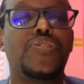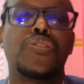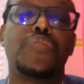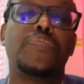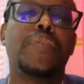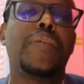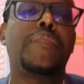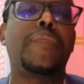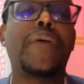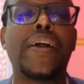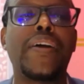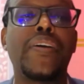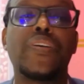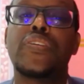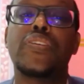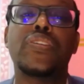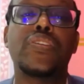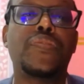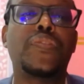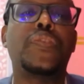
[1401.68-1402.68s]
should be a
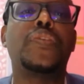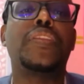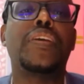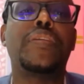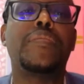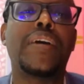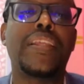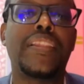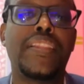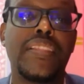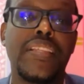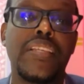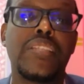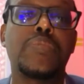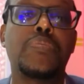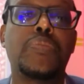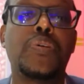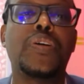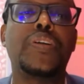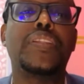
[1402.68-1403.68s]
priority for them at this
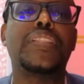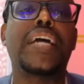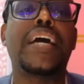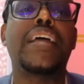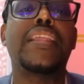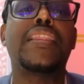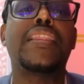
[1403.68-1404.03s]
point. I